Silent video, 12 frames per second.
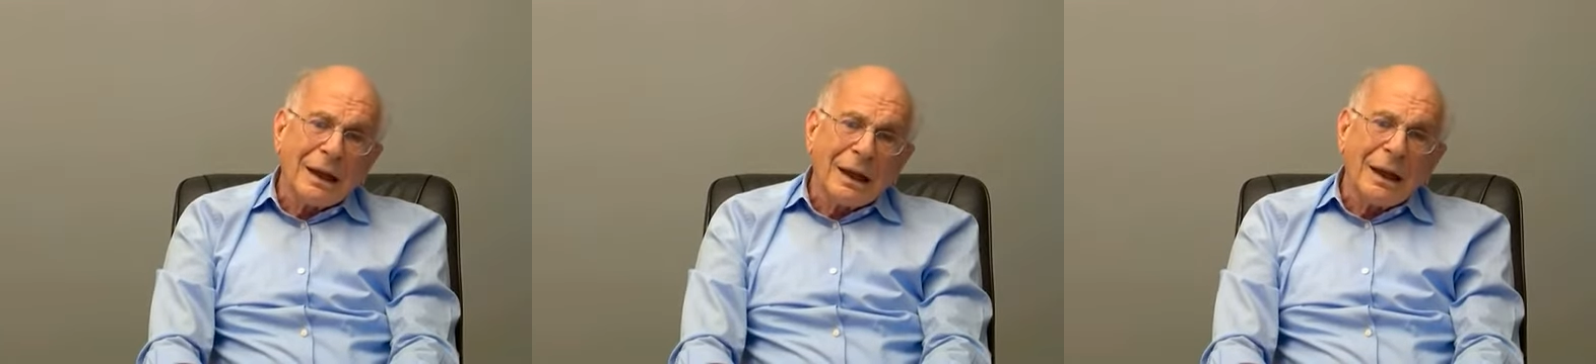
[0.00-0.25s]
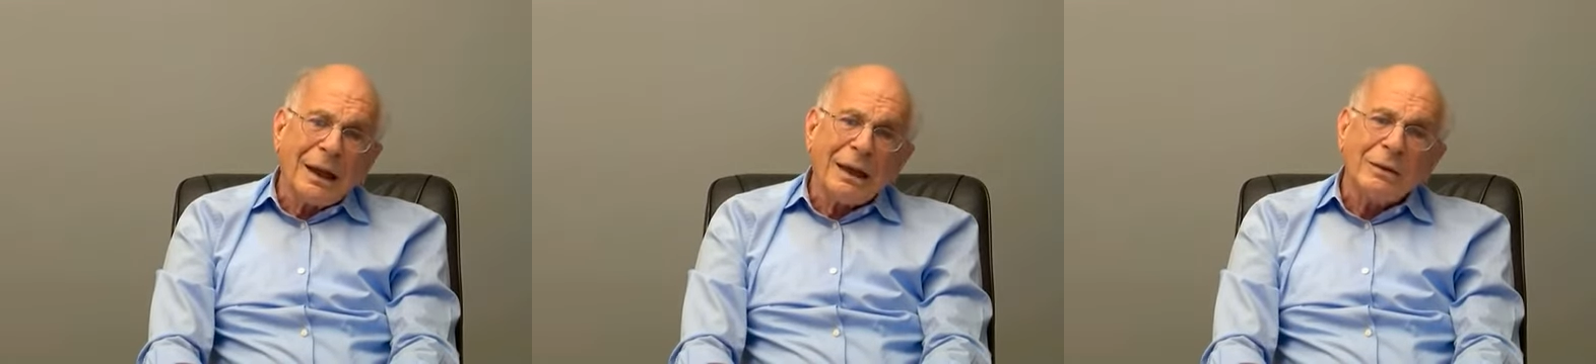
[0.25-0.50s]

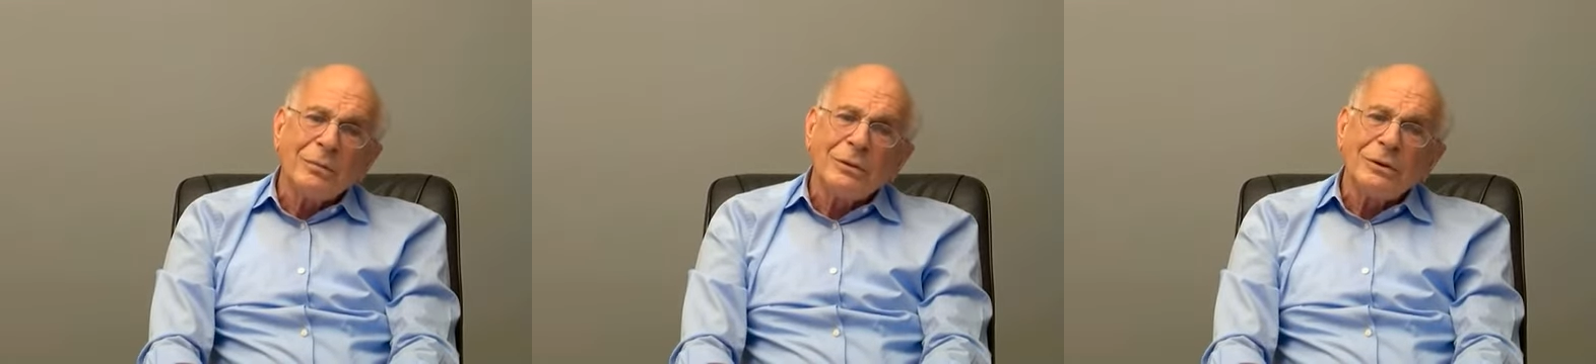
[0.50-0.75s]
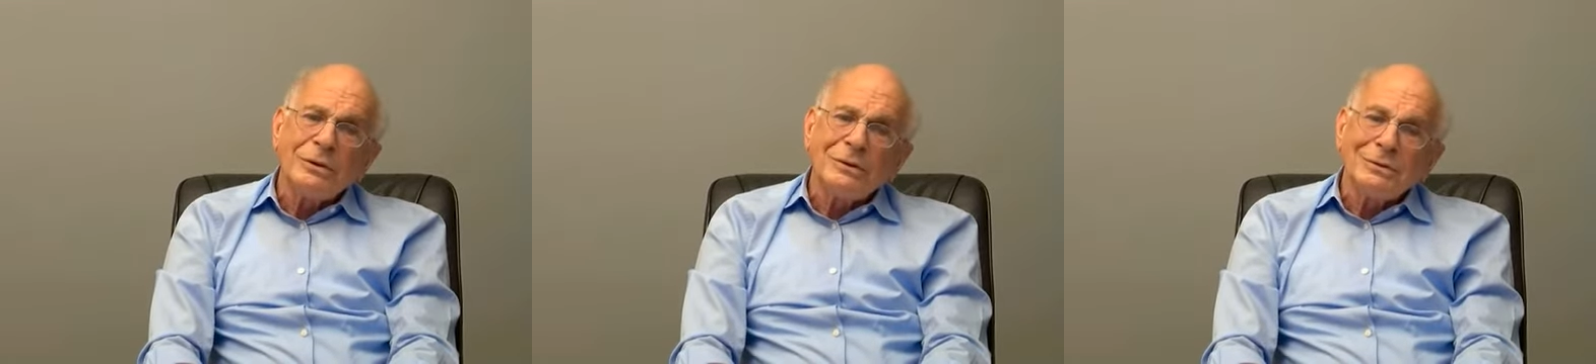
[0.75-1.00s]
I
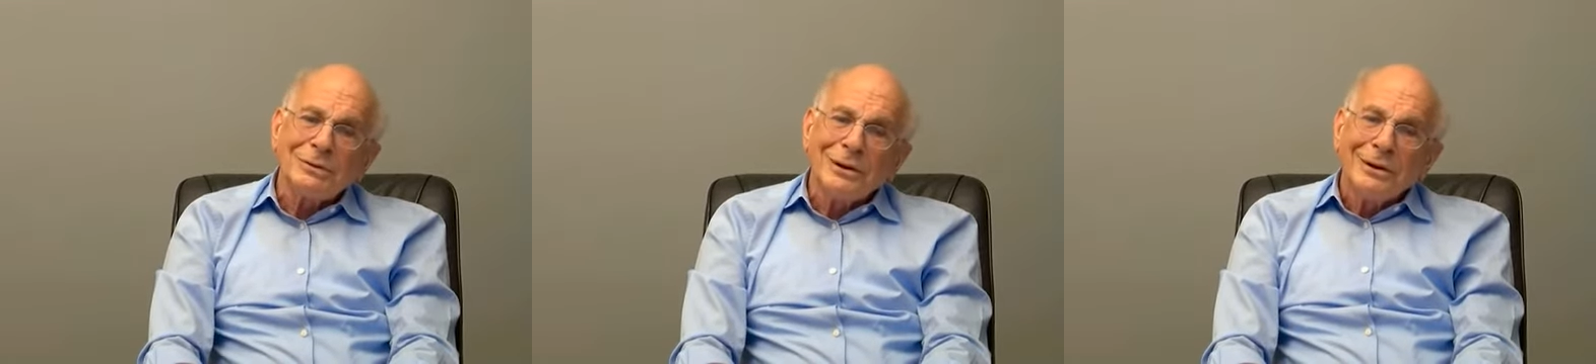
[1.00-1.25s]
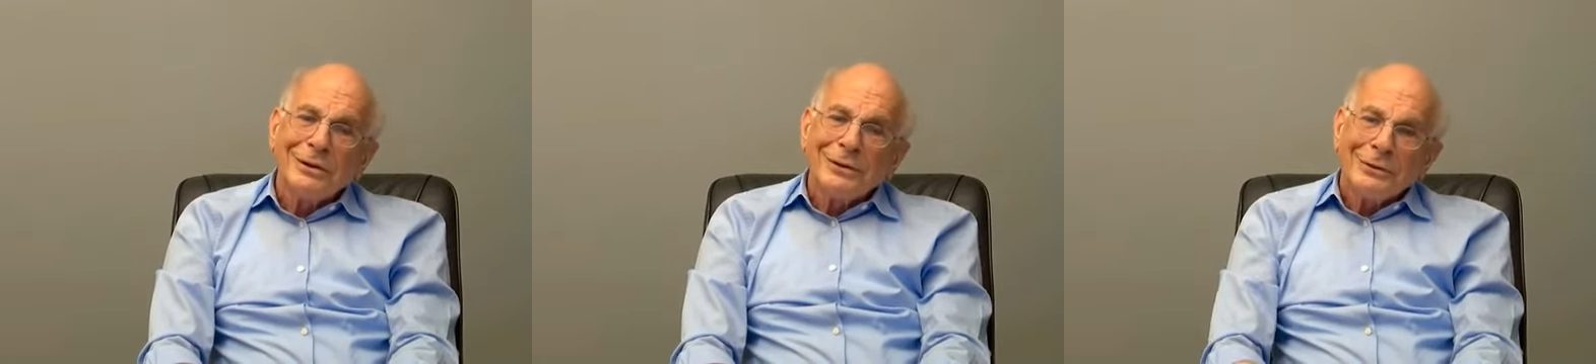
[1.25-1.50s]
would,
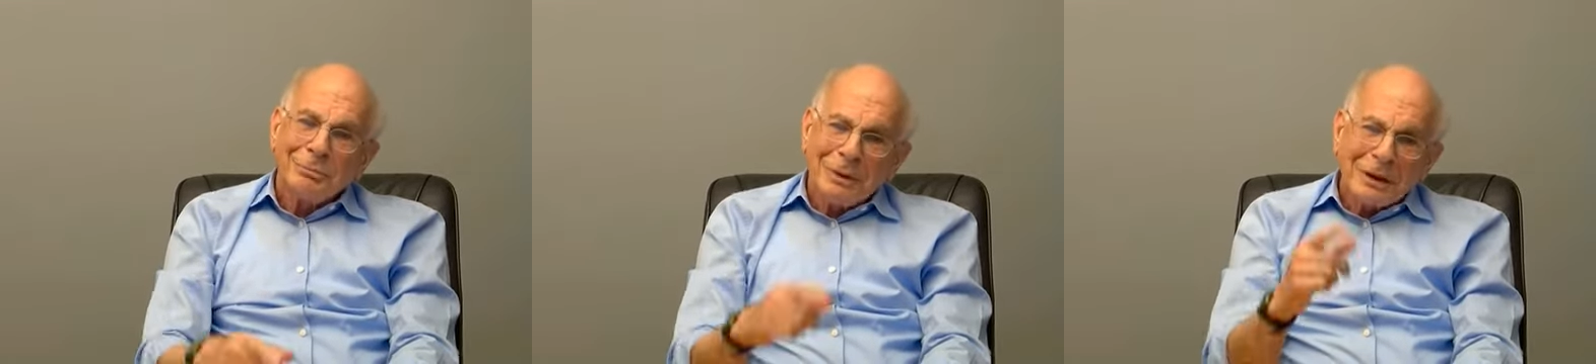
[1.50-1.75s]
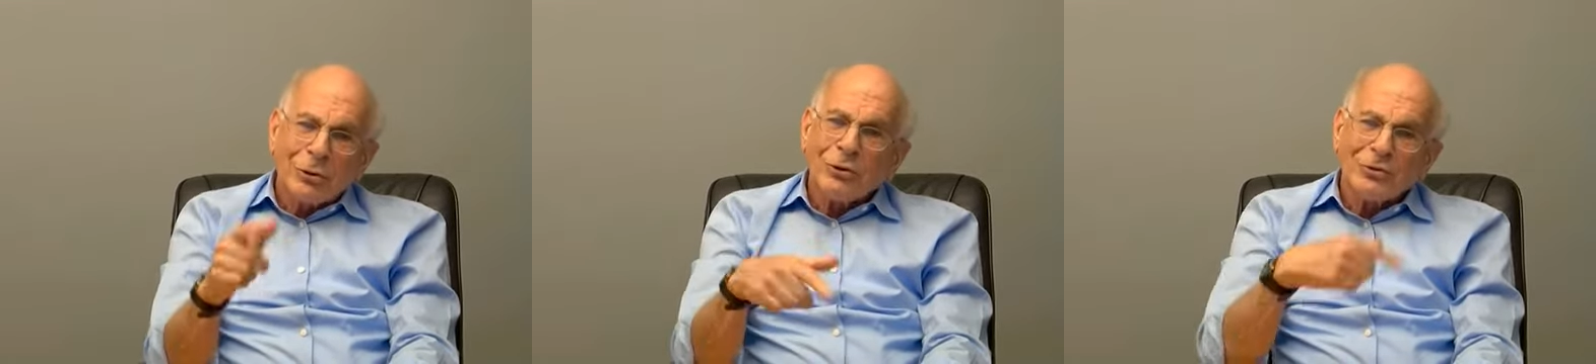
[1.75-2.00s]

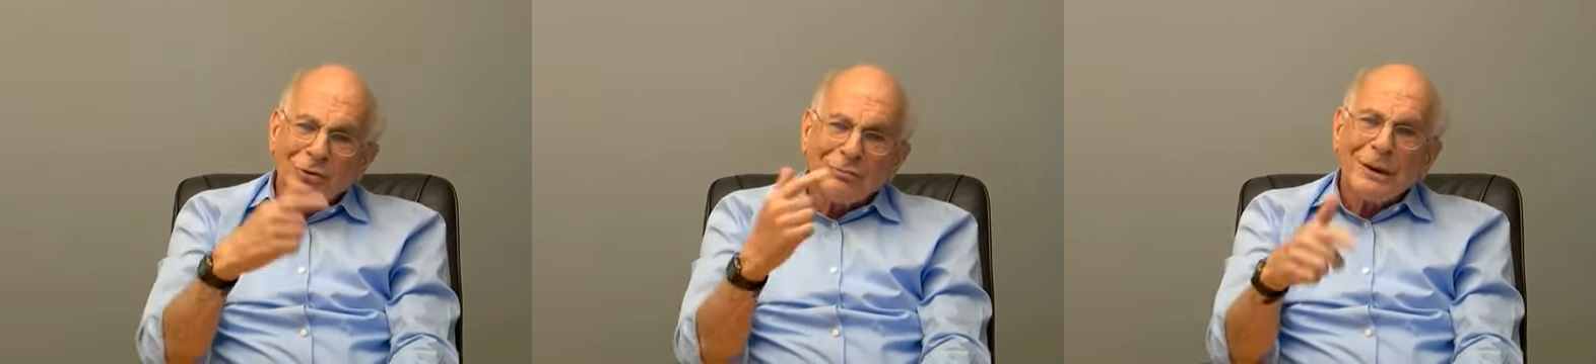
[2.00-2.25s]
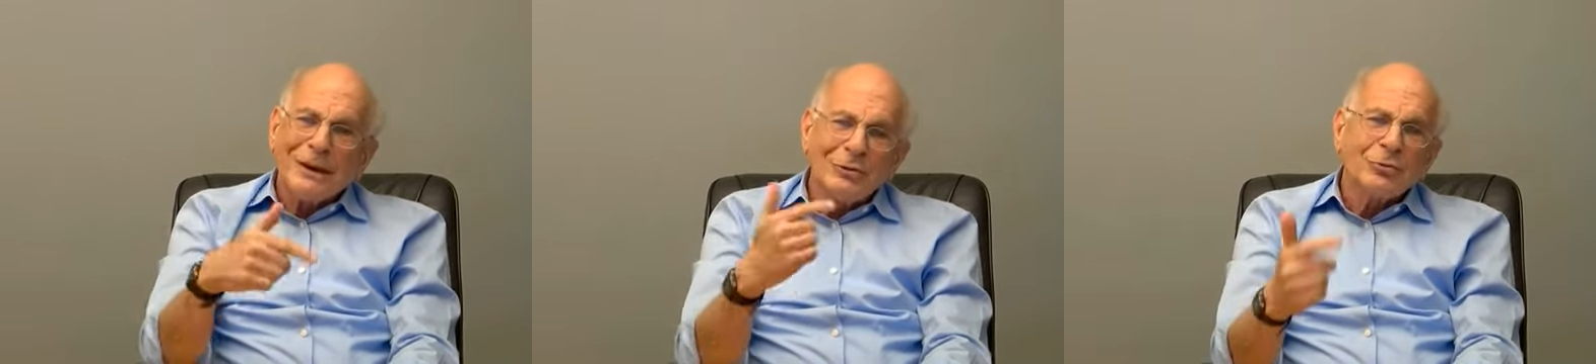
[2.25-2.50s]
because of
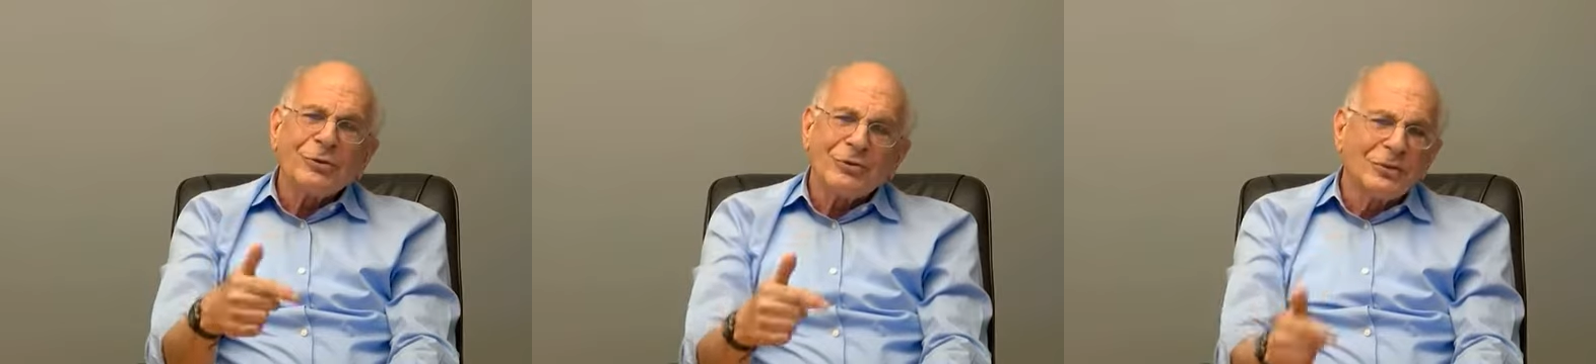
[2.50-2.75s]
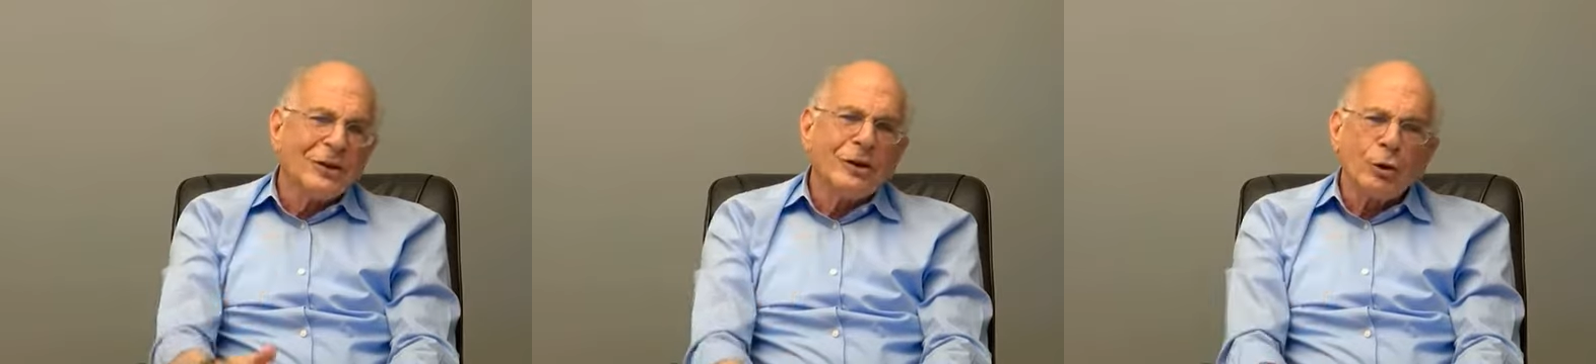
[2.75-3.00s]
my interest
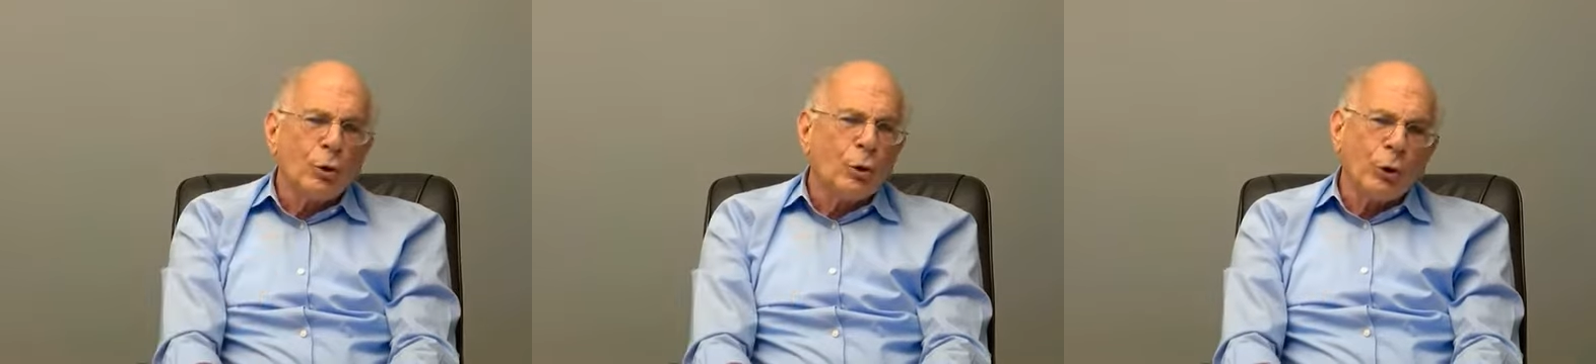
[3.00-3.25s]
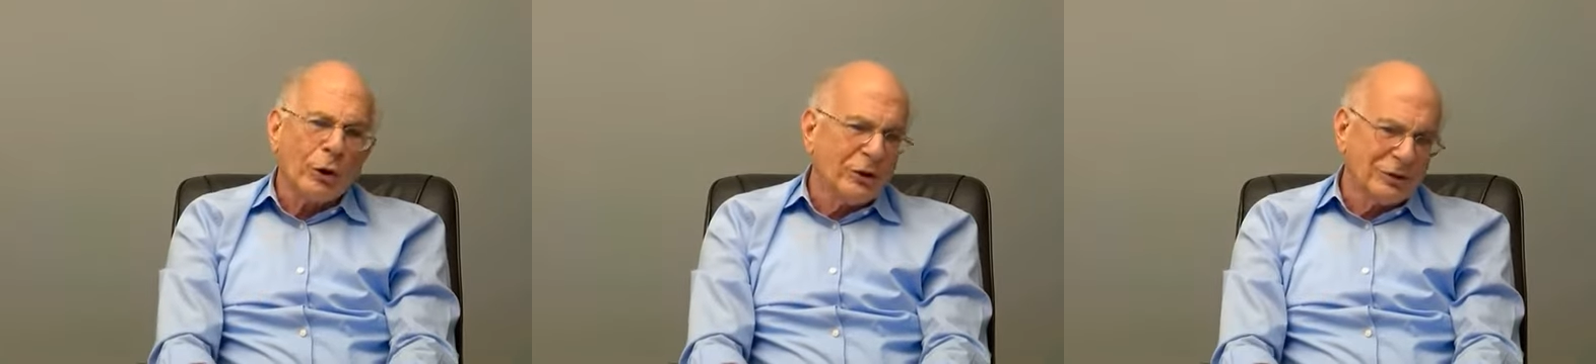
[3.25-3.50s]
in
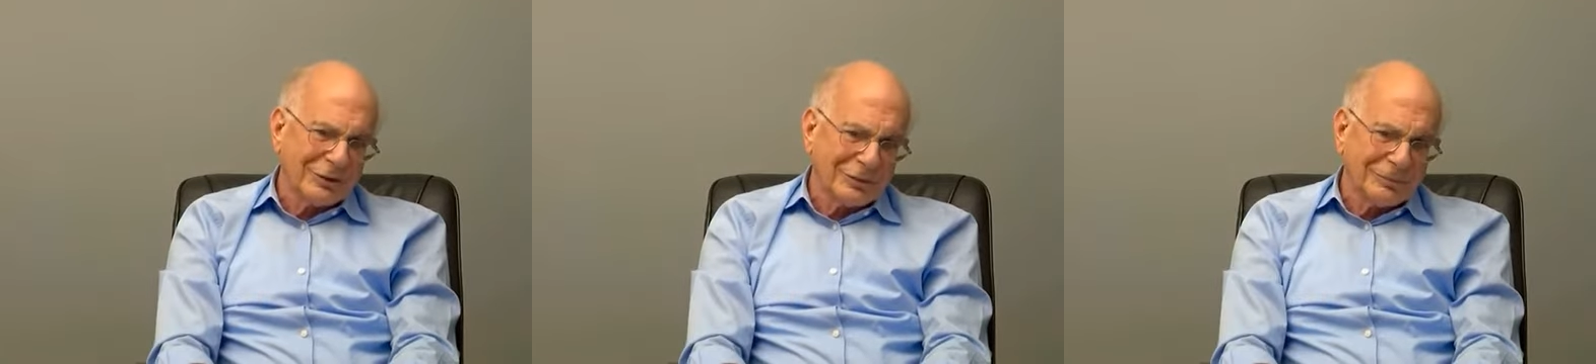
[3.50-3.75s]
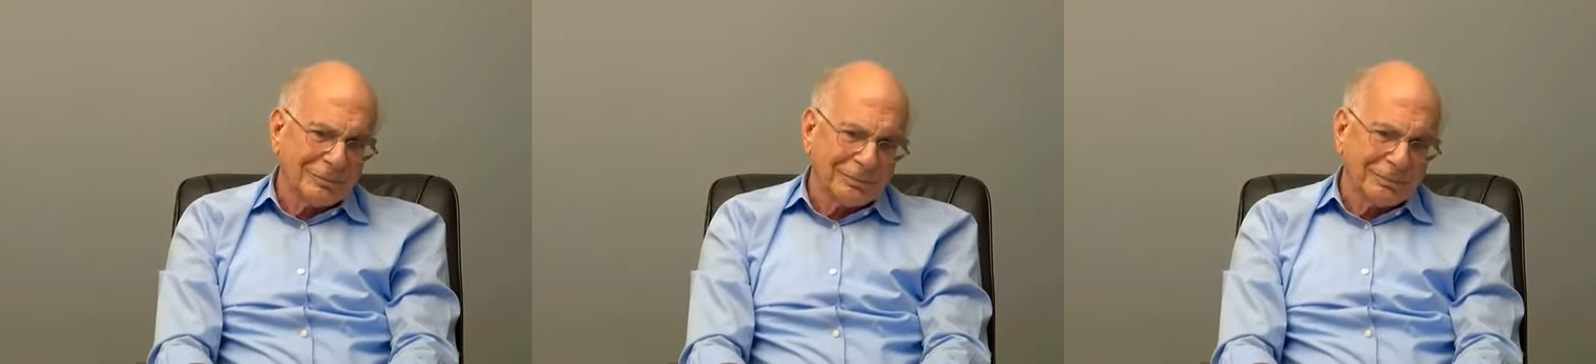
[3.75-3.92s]
noise,